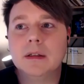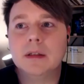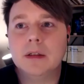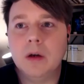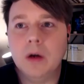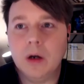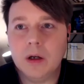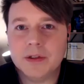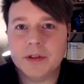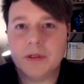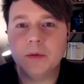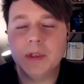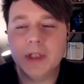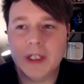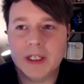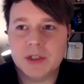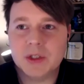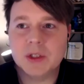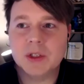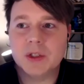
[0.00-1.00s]
causal
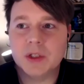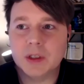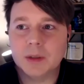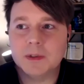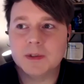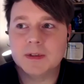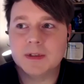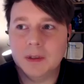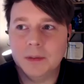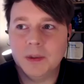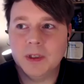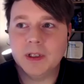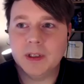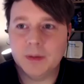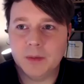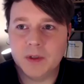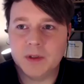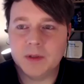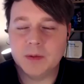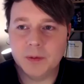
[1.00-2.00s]
relationships typically
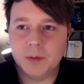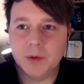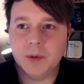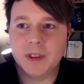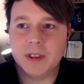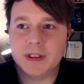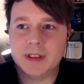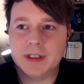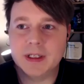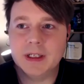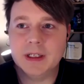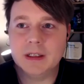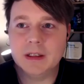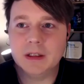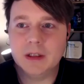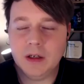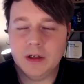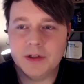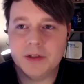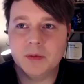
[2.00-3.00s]
most people want to say
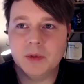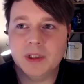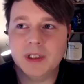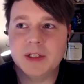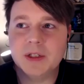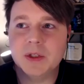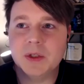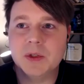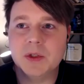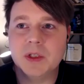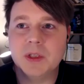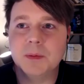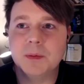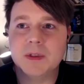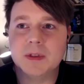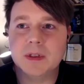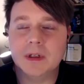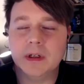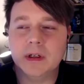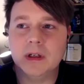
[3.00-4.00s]
causal
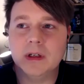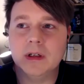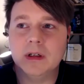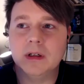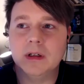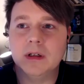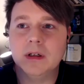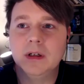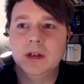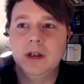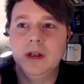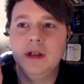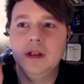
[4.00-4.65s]
relationships are